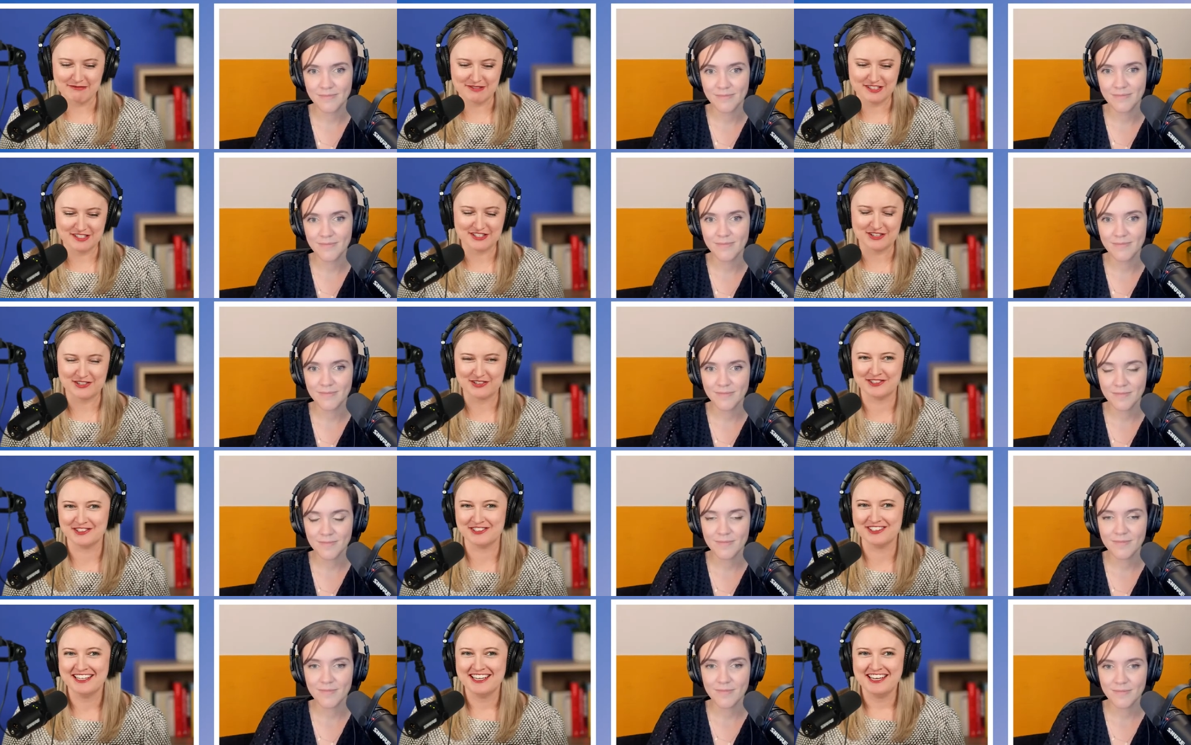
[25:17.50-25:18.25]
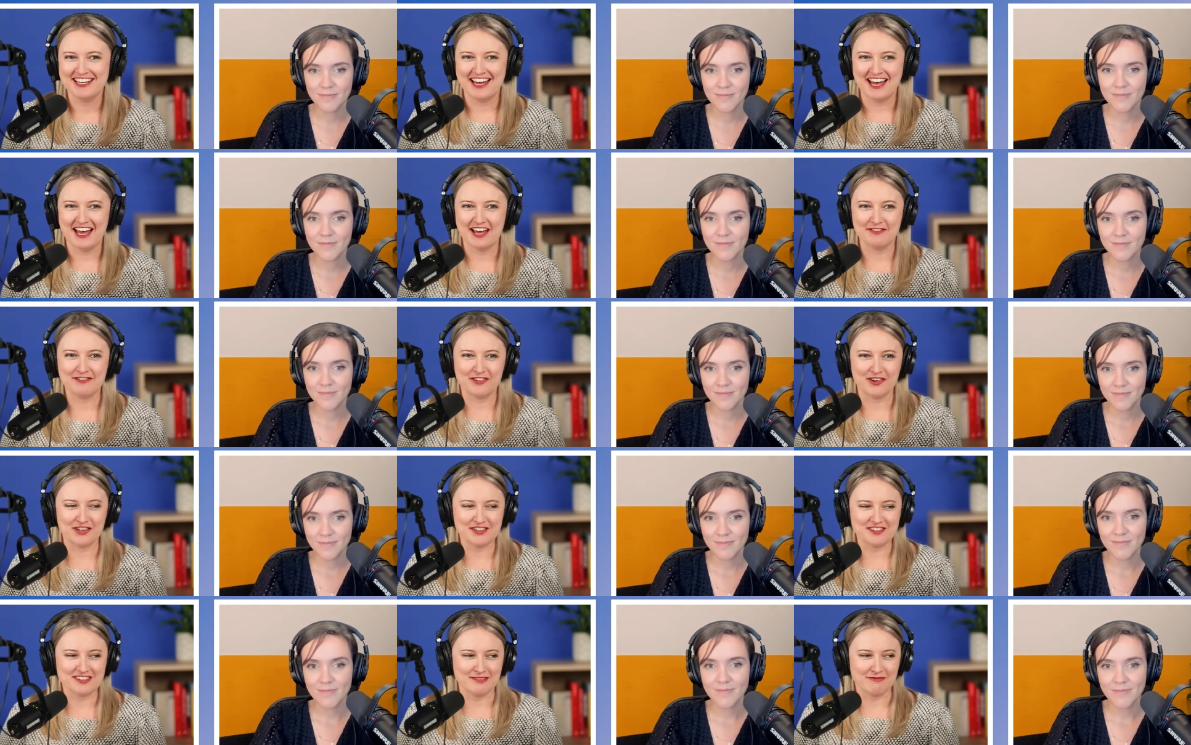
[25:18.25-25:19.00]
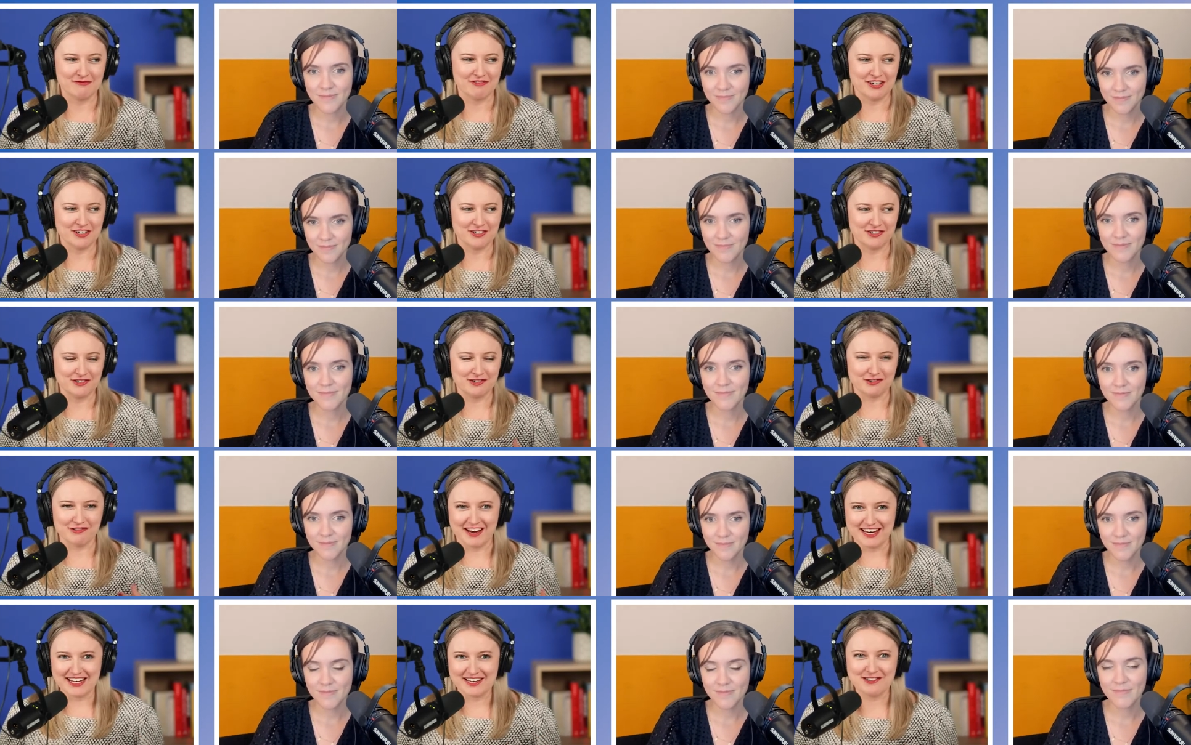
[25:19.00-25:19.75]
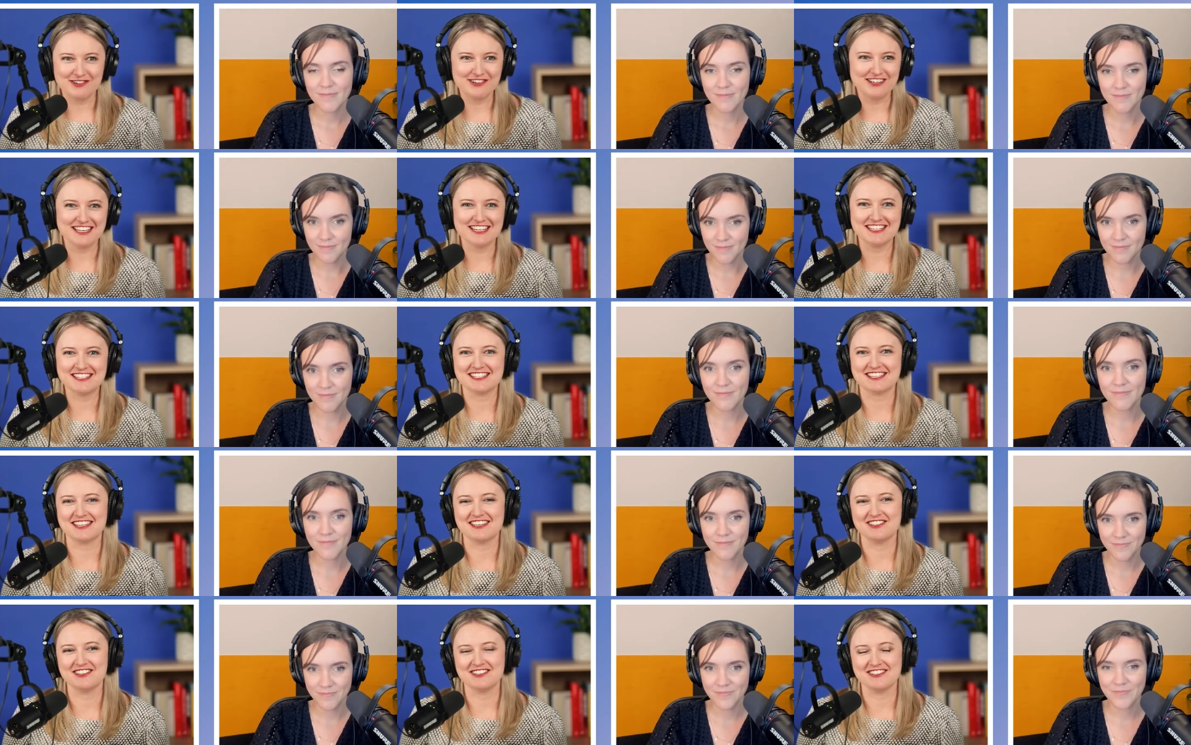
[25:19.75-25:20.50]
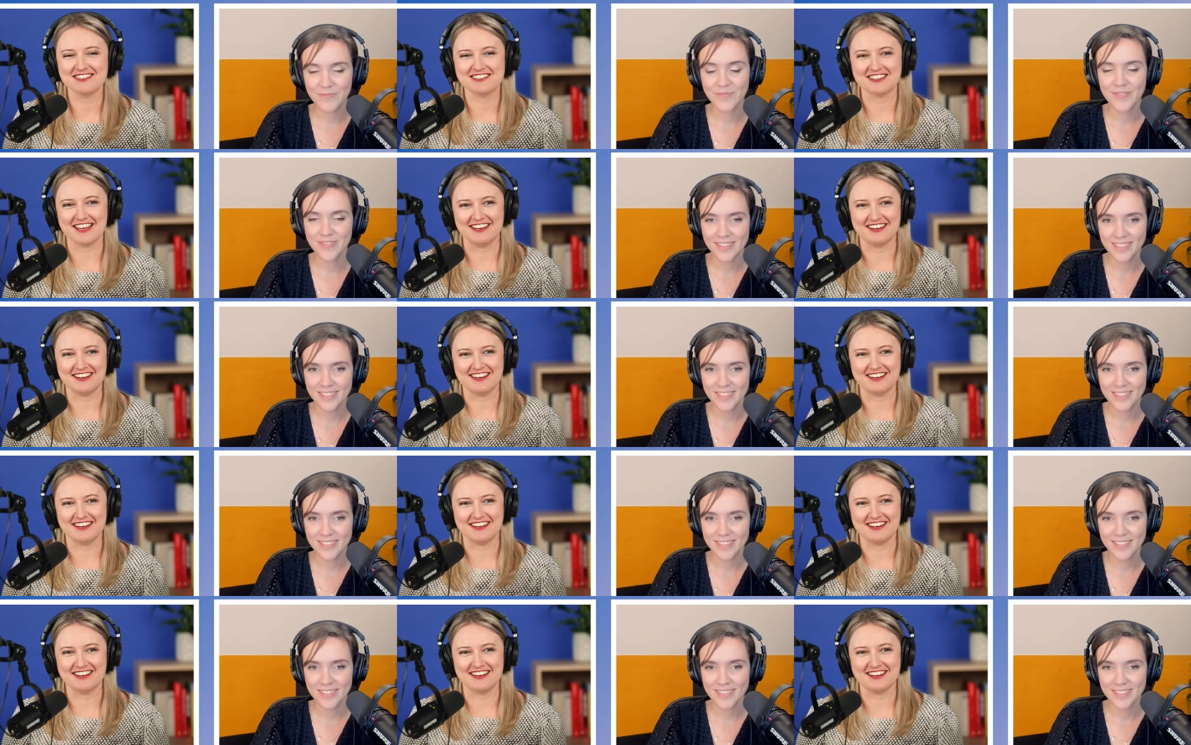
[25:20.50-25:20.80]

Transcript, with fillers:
Speaker 1: members who have got some real great cooking skills,